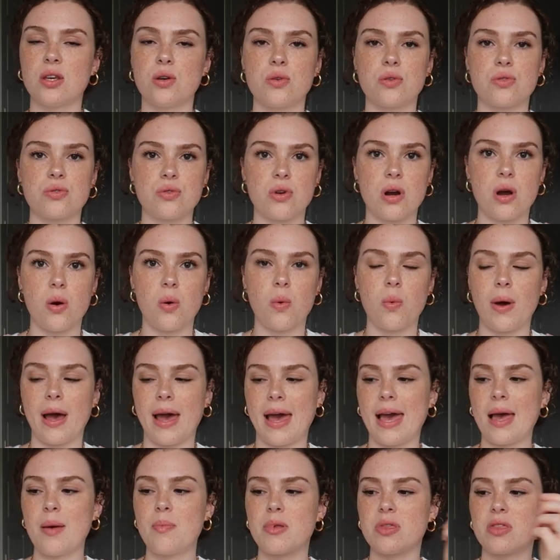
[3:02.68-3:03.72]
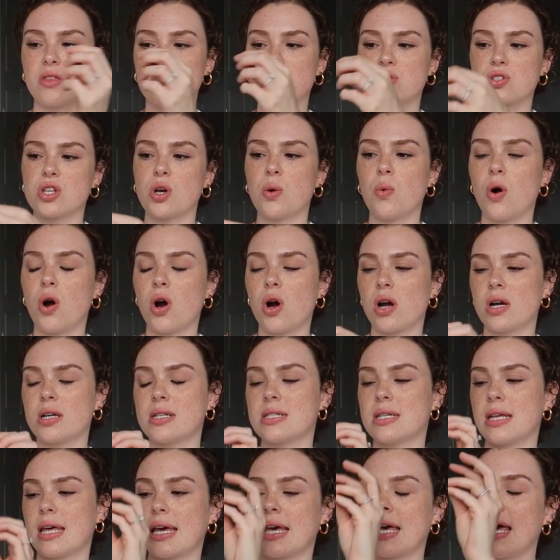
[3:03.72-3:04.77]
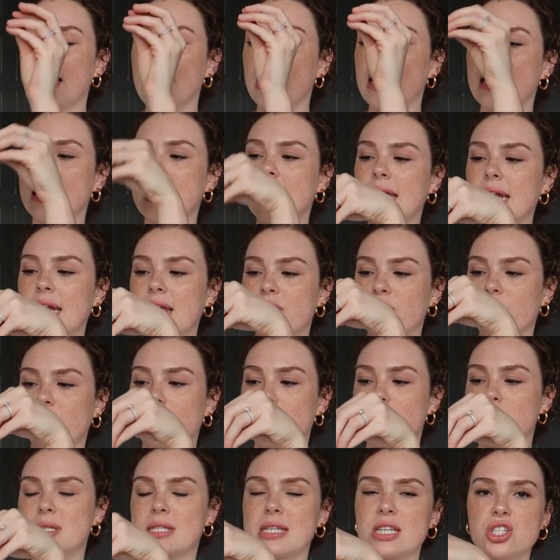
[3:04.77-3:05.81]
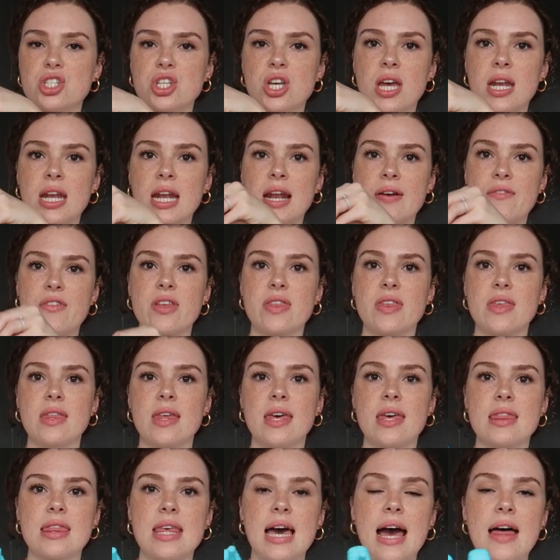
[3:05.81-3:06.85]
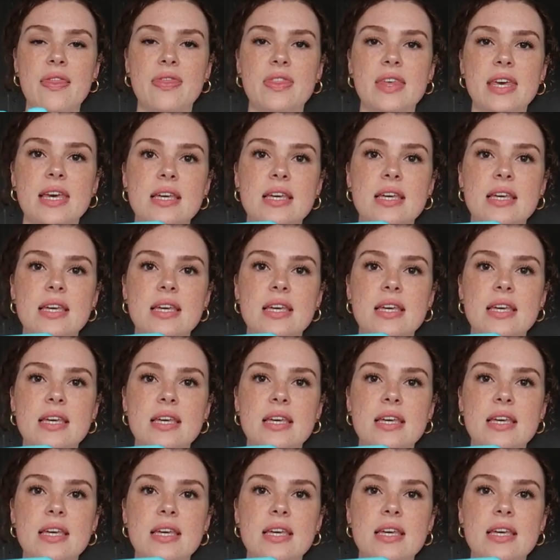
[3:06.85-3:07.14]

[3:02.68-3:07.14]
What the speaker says: that you could throw away, but they're so hard to like get in the right position and everything like that.